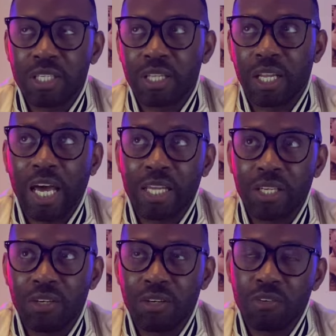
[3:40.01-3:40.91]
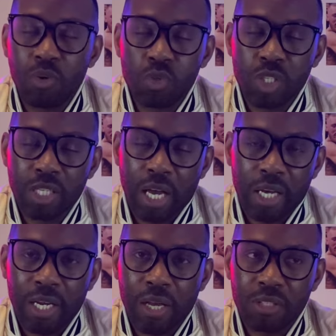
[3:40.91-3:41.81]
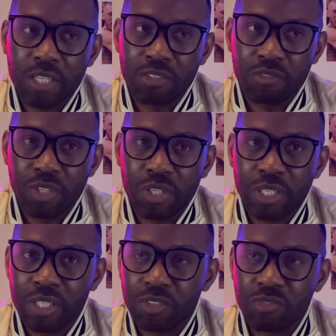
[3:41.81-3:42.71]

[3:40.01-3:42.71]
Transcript: the likelihood of Usyk knocking out Tyson Fury is